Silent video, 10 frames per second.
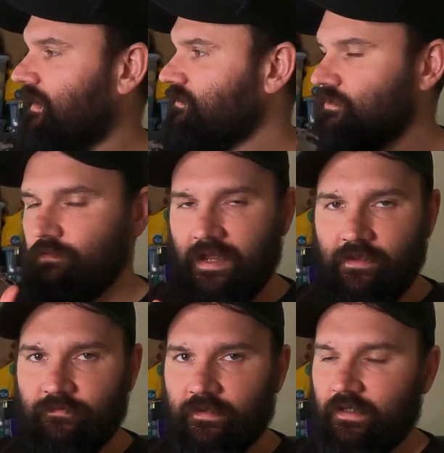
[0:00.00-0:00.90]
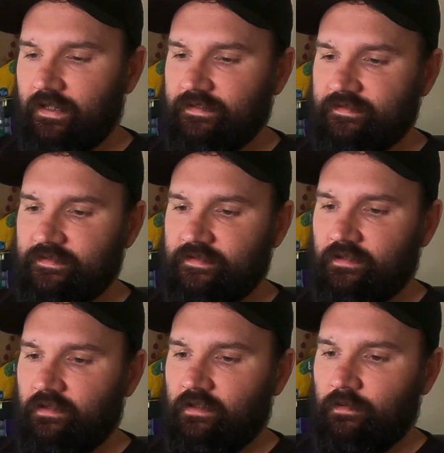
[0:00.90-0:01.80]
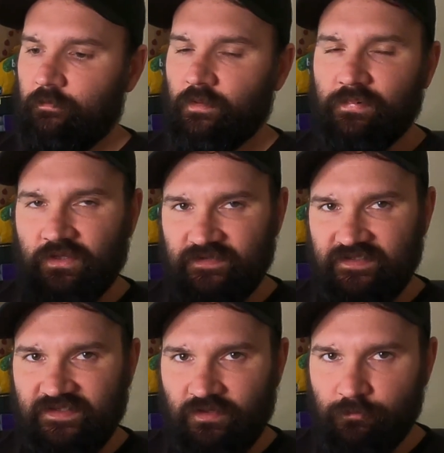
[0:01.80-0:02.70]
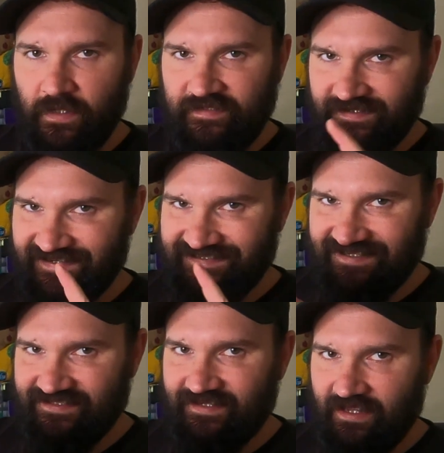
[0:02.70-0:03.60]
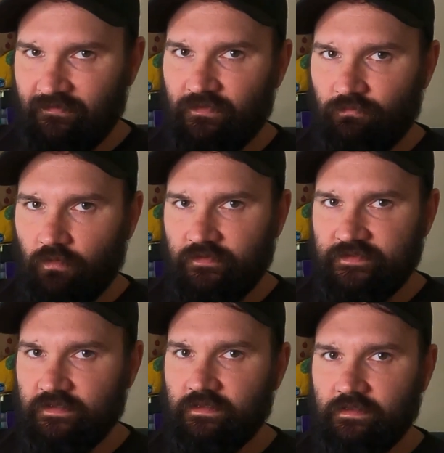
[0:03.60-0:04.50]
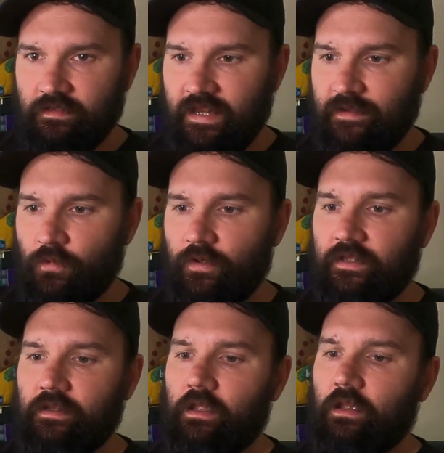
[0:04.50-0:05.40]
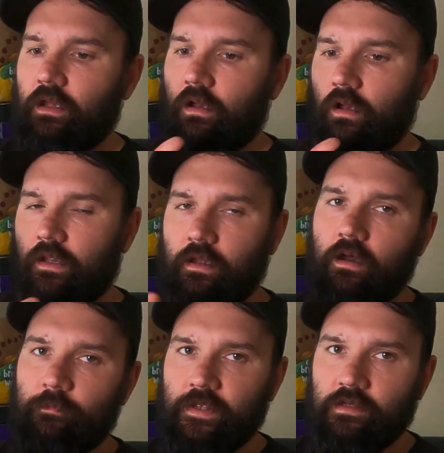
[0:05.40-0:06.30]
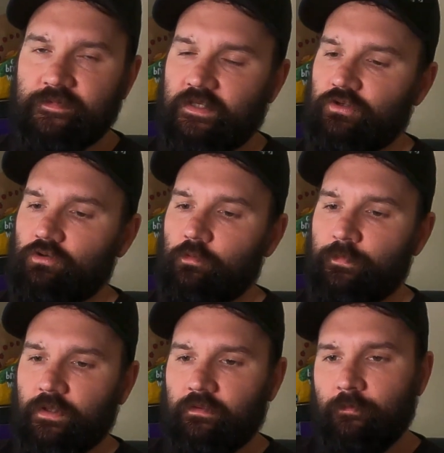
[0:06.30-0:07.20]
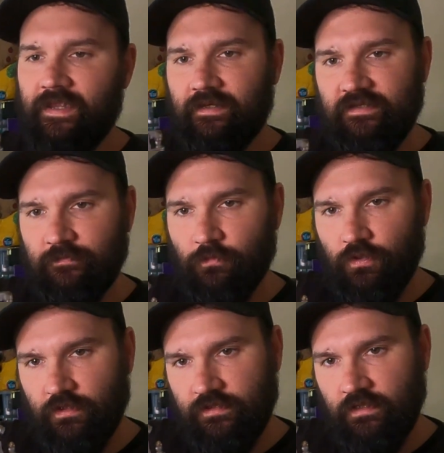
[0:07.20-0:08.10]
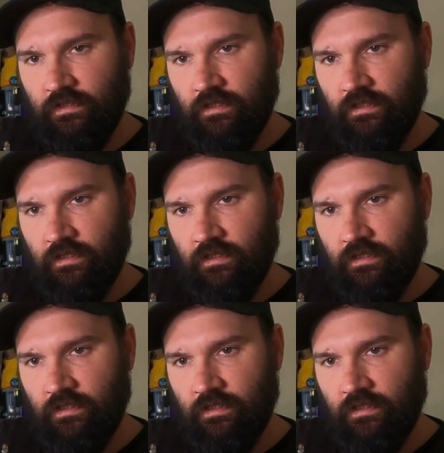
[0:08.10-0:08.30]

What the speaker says: I do have other lighters, but because this is so basic and it doesn't have the Ronson name on it, I can't be 100% sure. But the mechanism works.